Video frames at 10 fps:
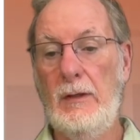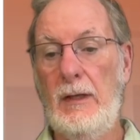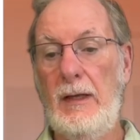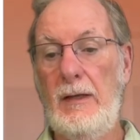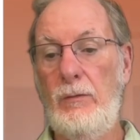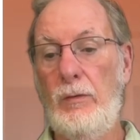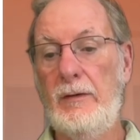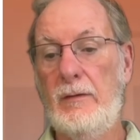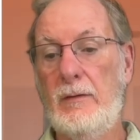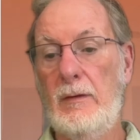and
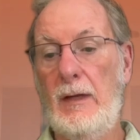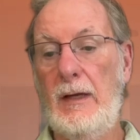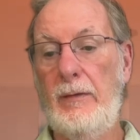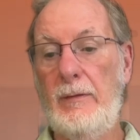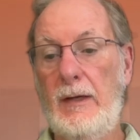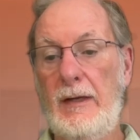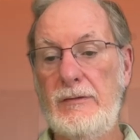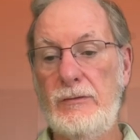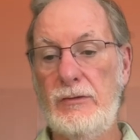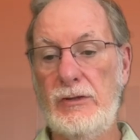what I
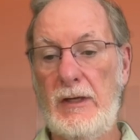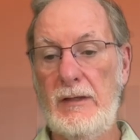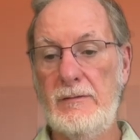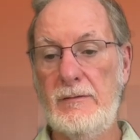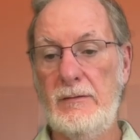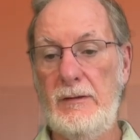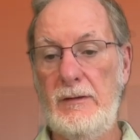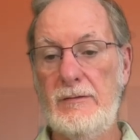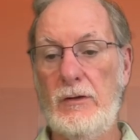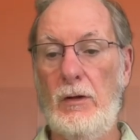suggest
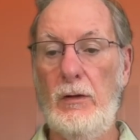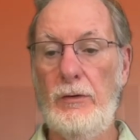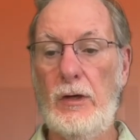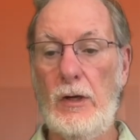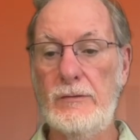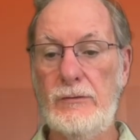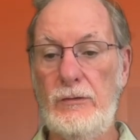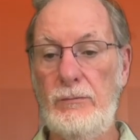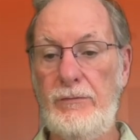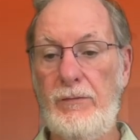is called the
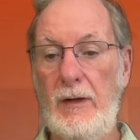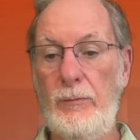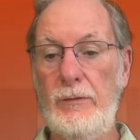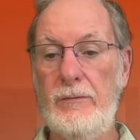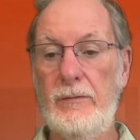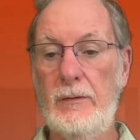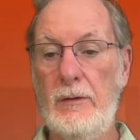constant refinement,